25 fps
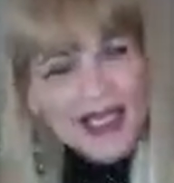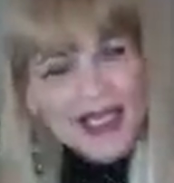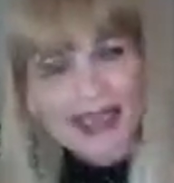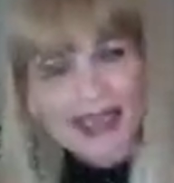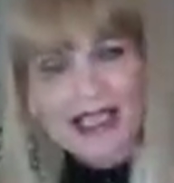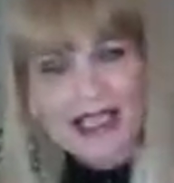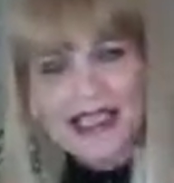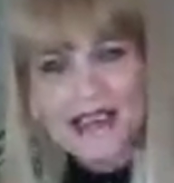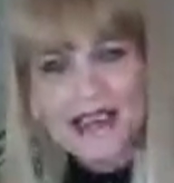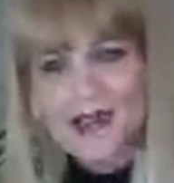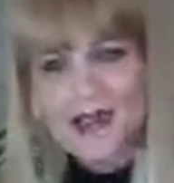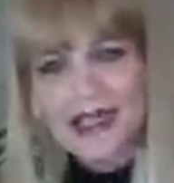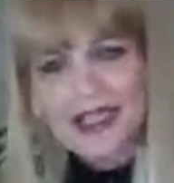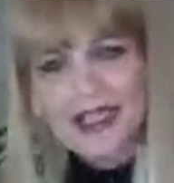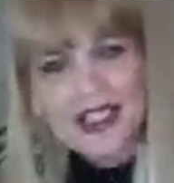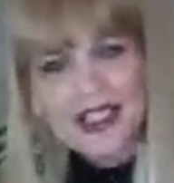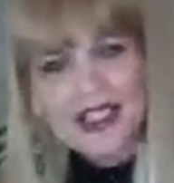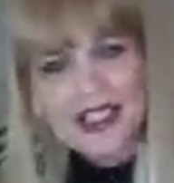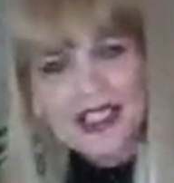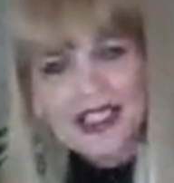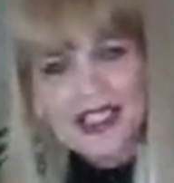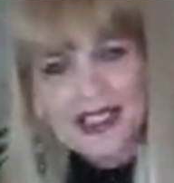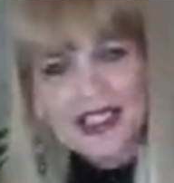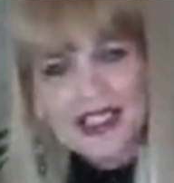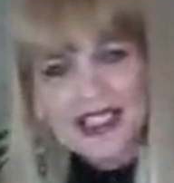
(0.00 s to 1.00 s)
That's my Lunch
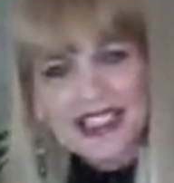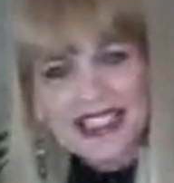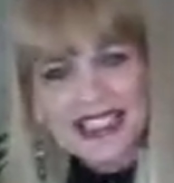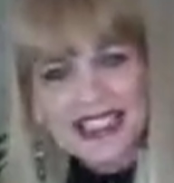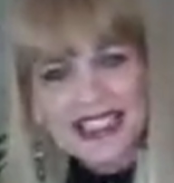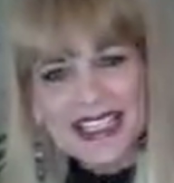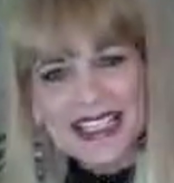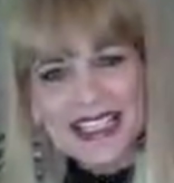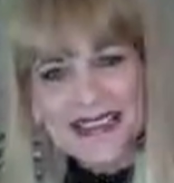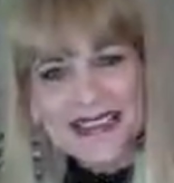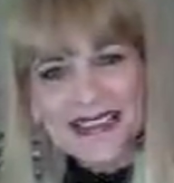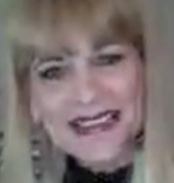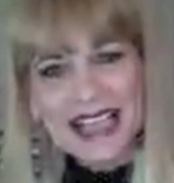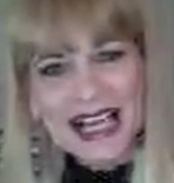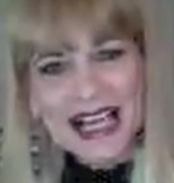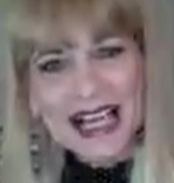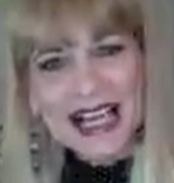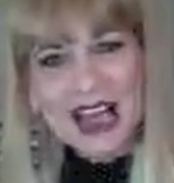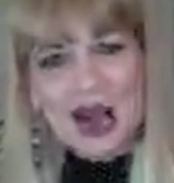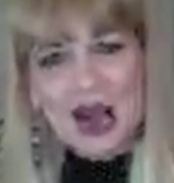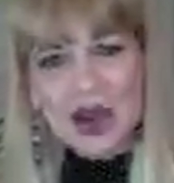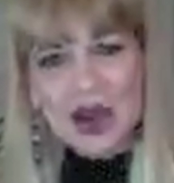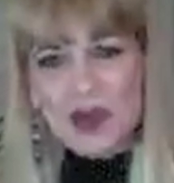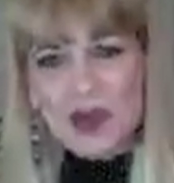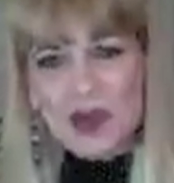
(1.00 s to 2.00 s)
and Learn today. I
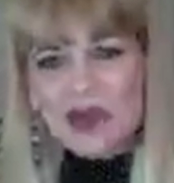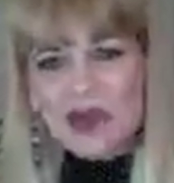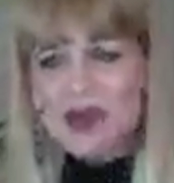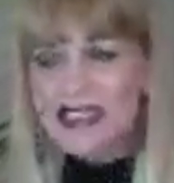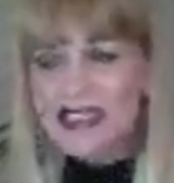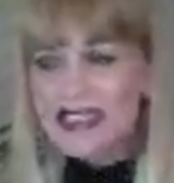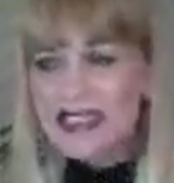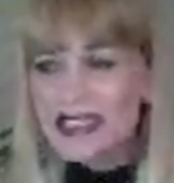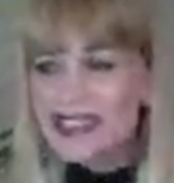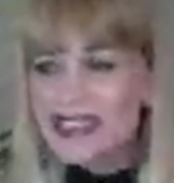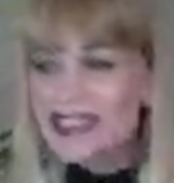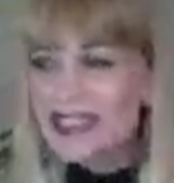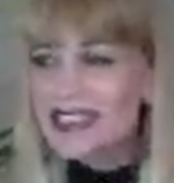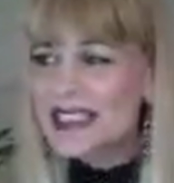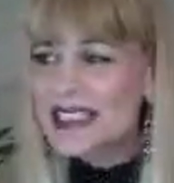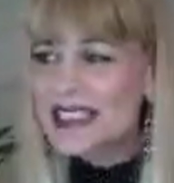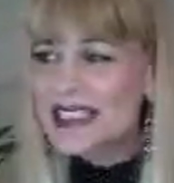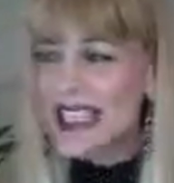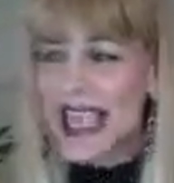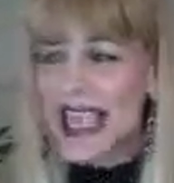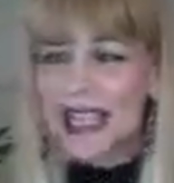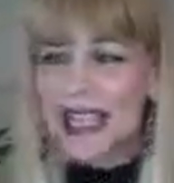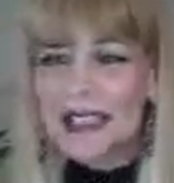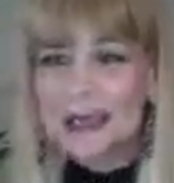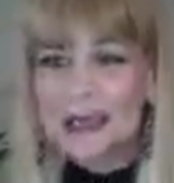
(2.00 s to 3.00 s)
hope that this
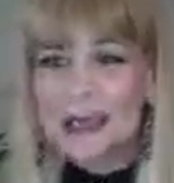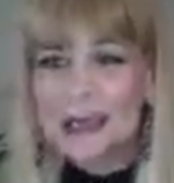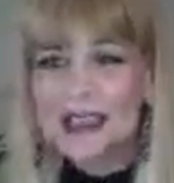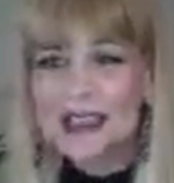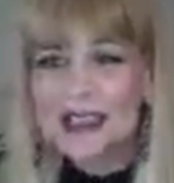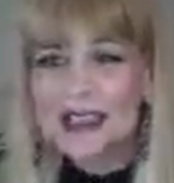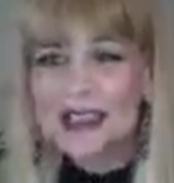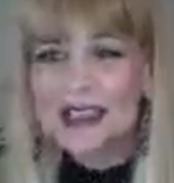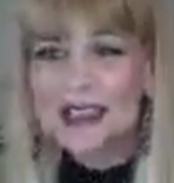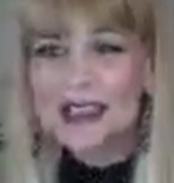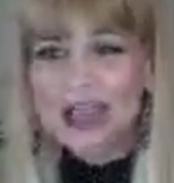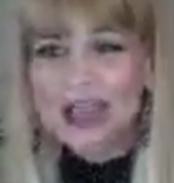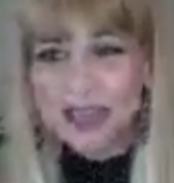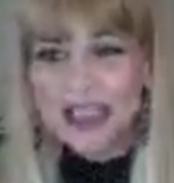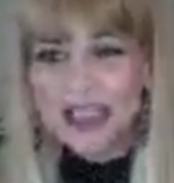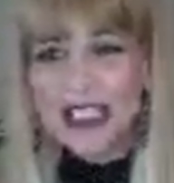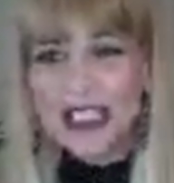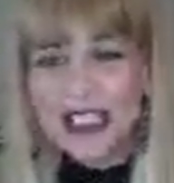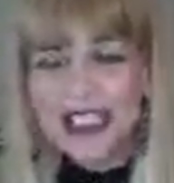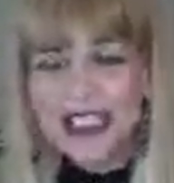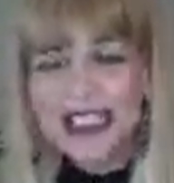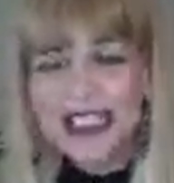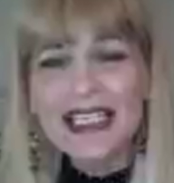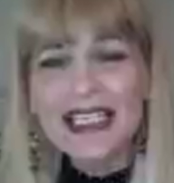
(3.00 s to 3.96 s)
has been good.